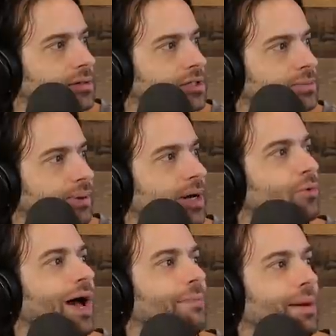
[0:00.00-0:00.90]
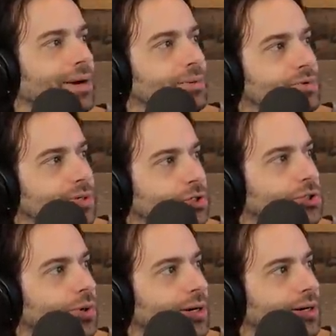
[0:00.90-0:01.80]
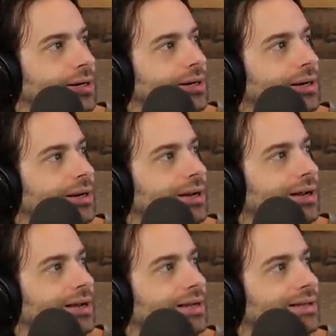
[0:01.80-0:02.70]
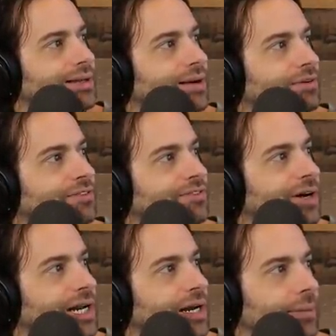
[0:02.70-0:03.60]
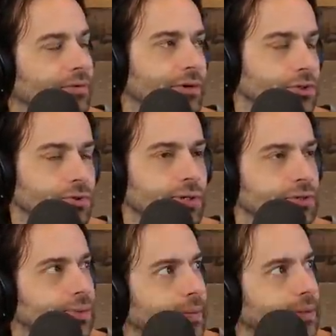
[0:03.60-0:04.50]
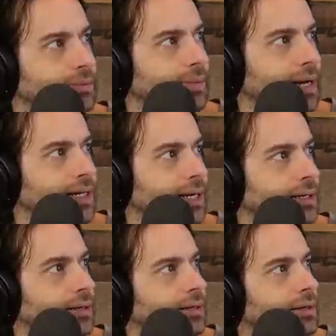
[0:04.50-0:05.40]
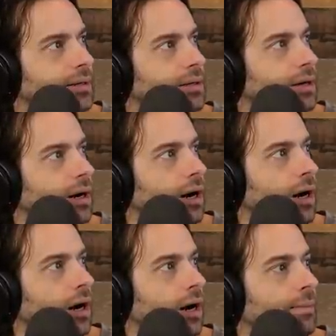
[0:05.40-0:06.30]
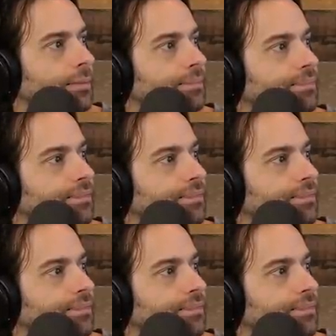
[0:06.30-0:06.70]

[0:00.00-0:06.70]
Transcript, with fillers: Spud Webb. Remember he was real short? That was funny. I mean, real short. He was probably my height. Damn.